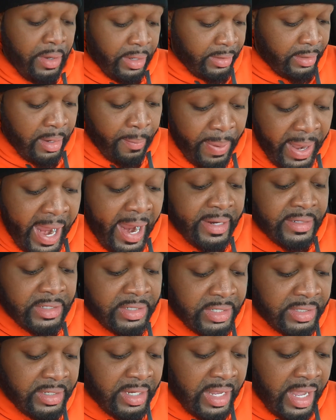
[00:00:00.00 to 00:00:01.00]
In comparison,
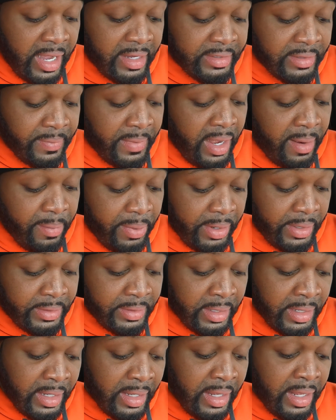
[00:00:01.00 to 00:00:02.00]
just to give y'all some numbers,
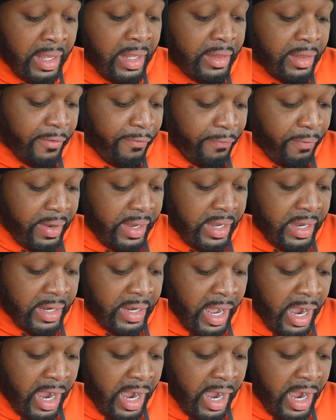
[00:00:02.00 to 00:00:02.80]
the freaking